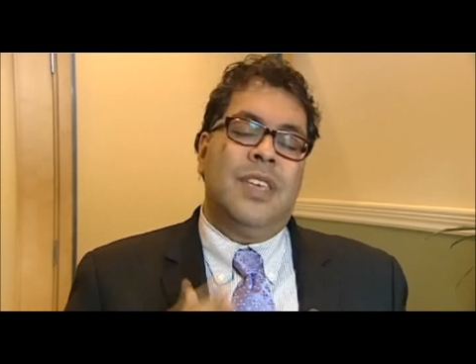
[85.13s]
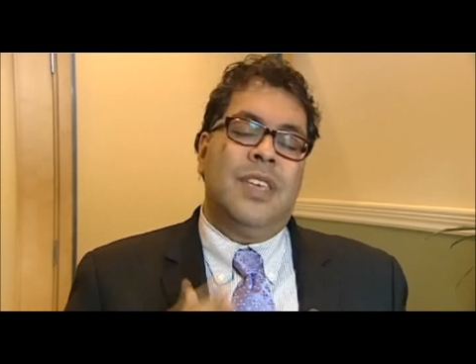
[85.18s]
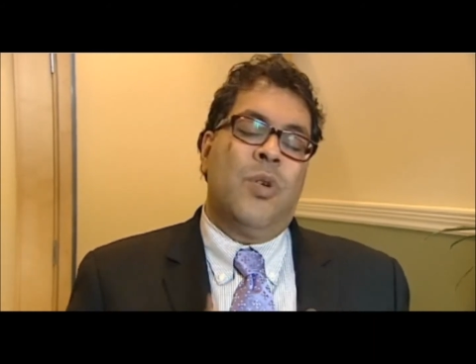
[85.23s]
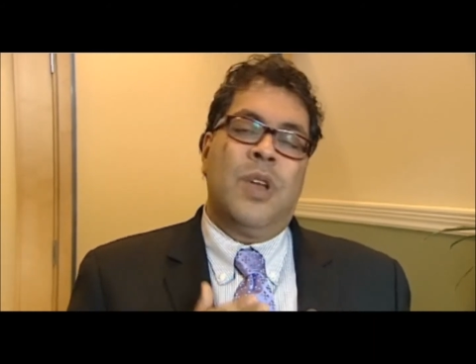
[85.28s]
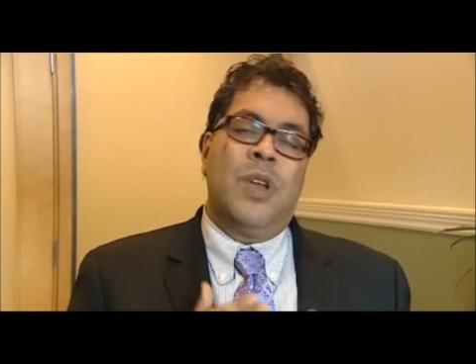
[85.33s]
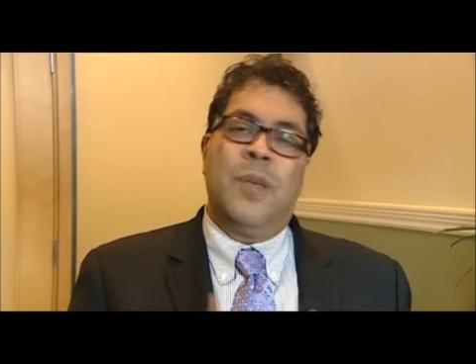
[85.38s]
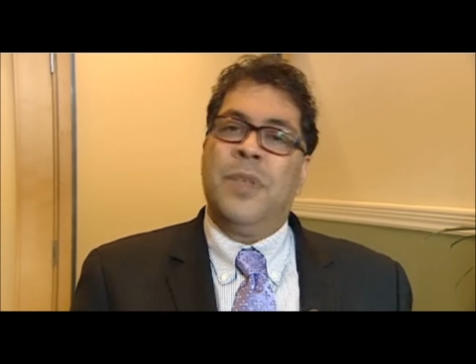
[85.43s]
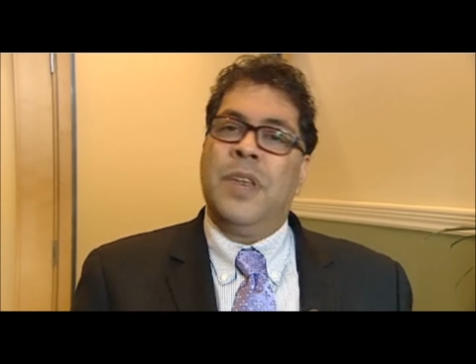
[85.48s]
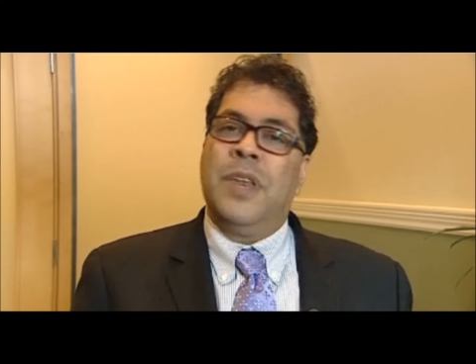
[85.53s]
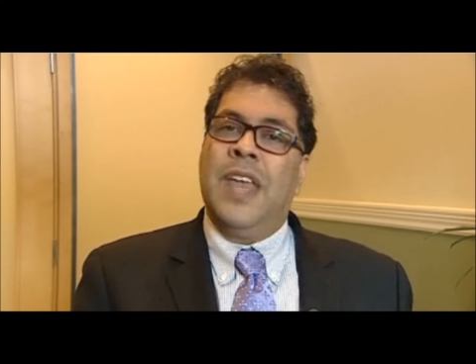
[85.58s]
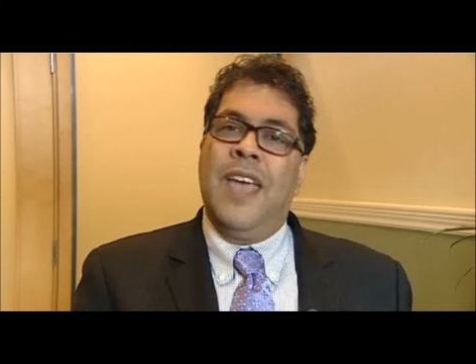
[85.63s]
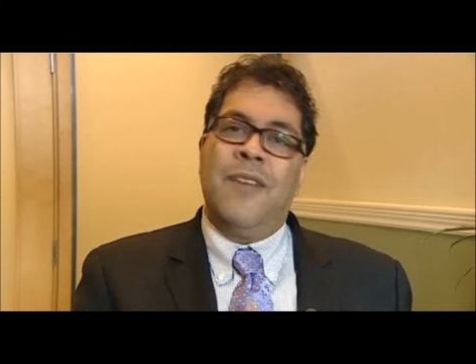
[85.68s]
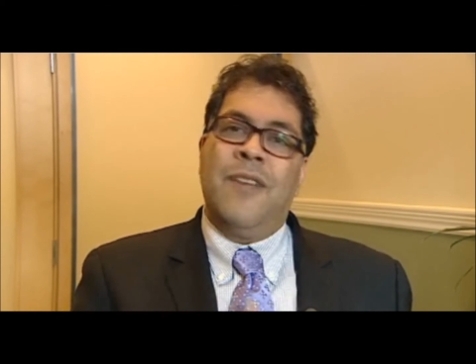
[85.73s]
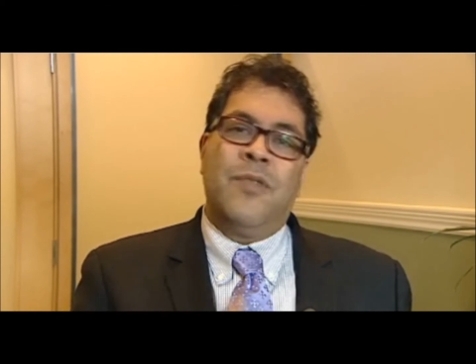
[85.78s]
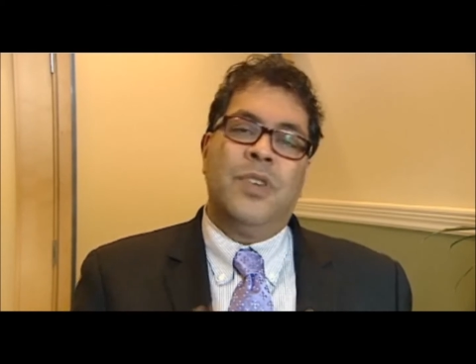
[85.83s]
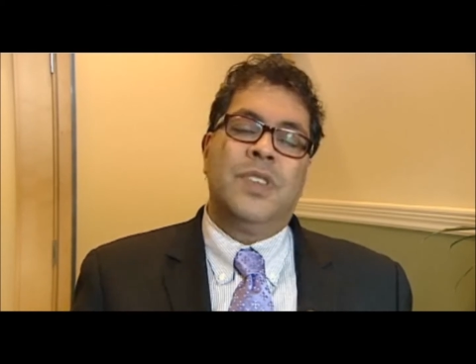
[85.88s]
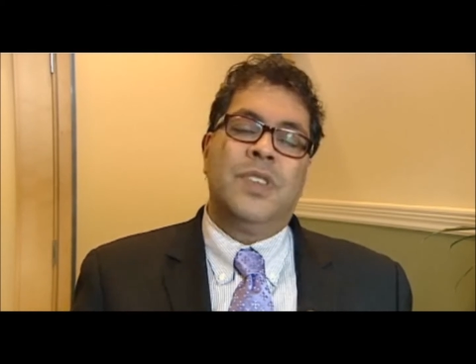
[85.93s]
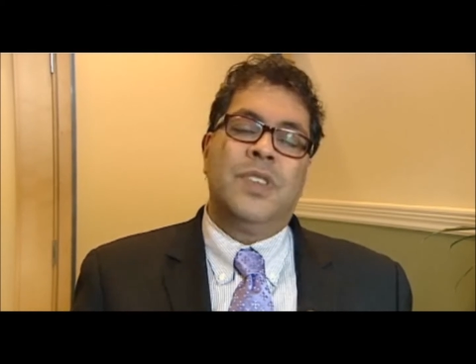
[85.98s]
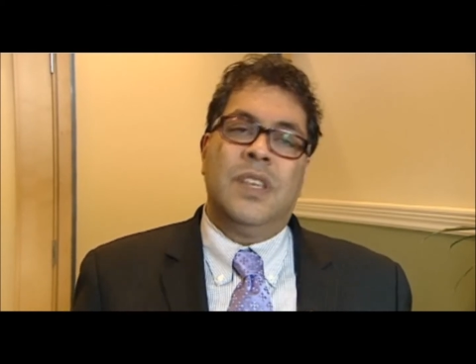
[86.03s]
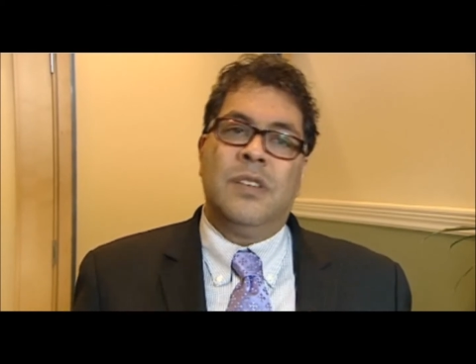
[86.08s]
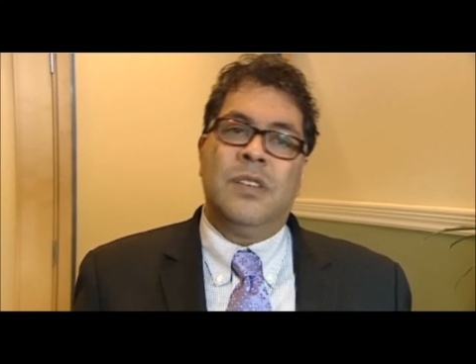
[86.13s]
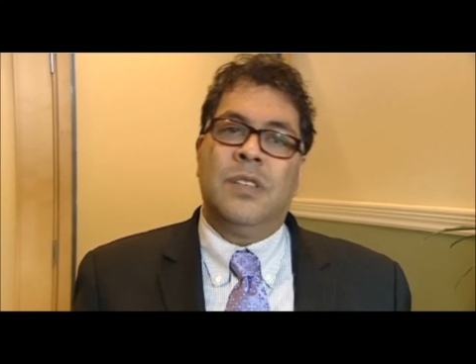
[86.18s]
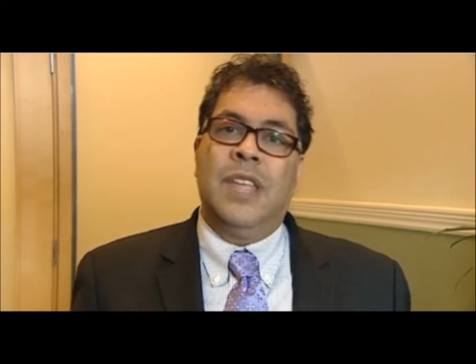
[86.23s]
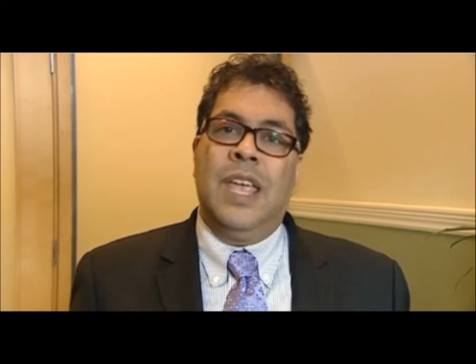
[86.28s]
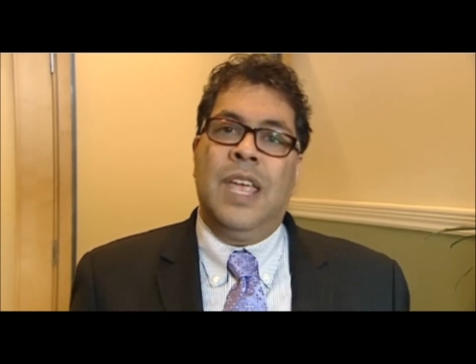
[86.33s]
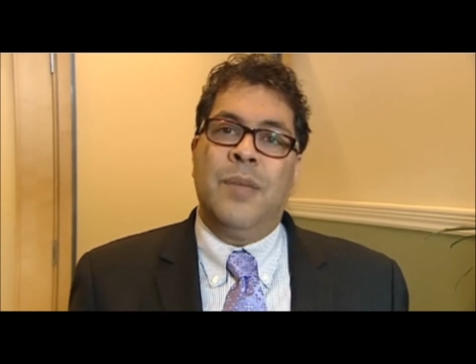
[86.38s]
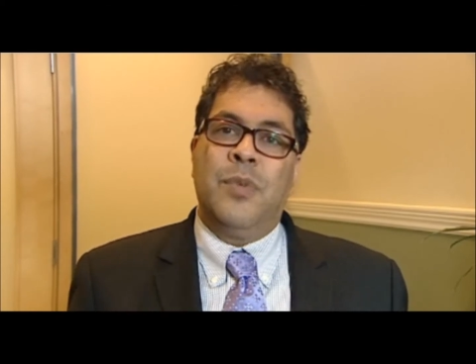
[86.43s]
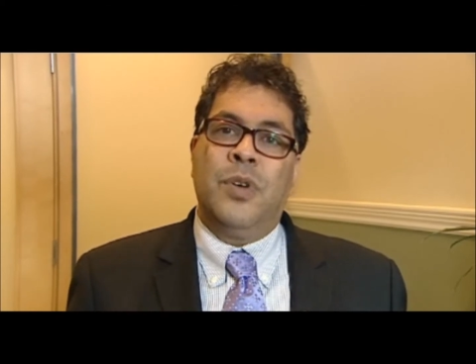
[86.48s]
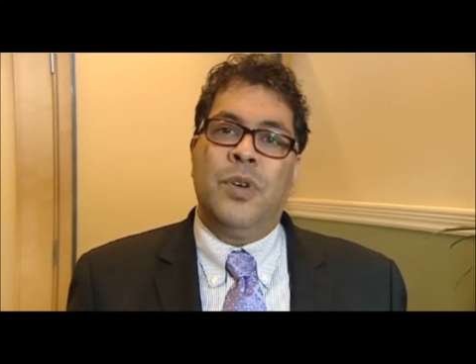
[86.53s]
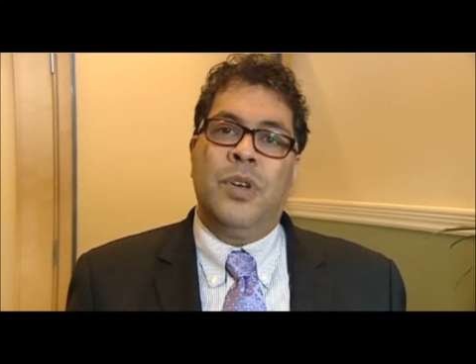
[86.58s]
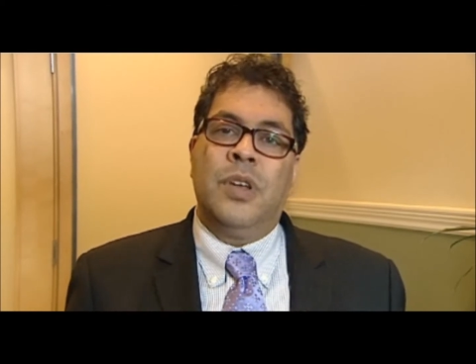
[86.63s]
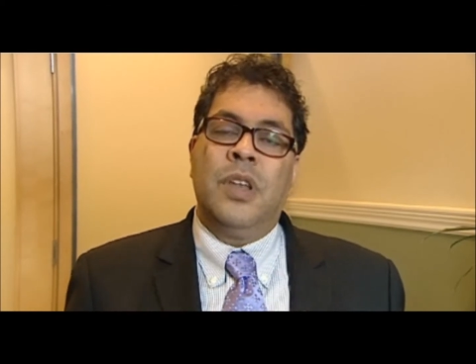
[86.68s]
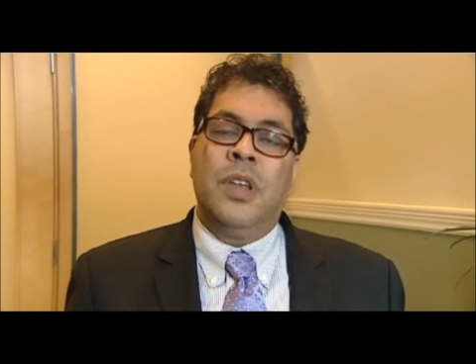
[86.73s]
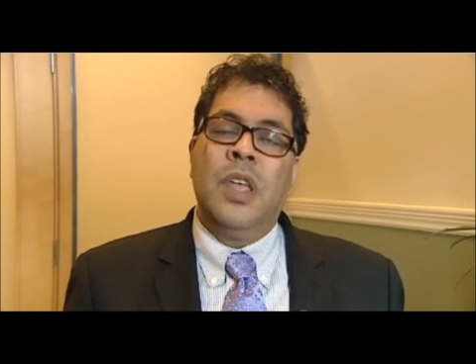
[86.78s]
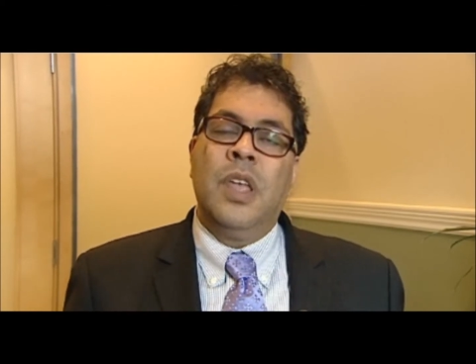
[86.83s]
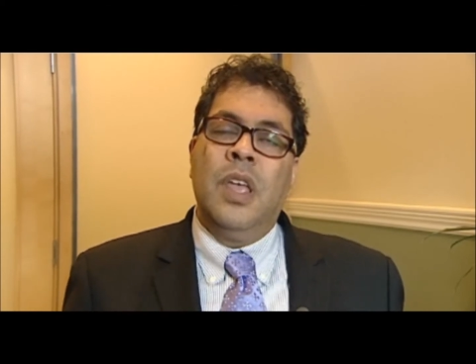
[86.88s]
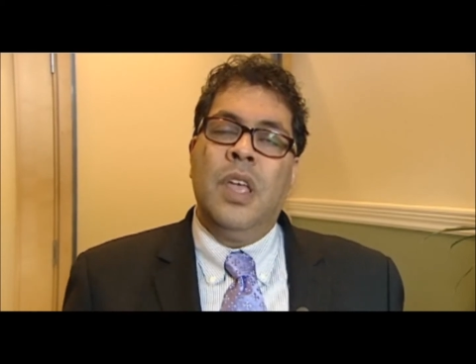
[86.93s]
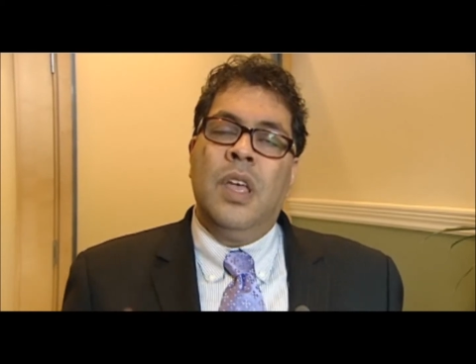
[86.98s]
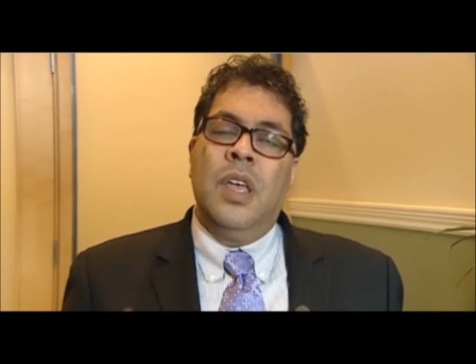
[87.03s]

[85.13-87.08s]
growing up in every single neighborhood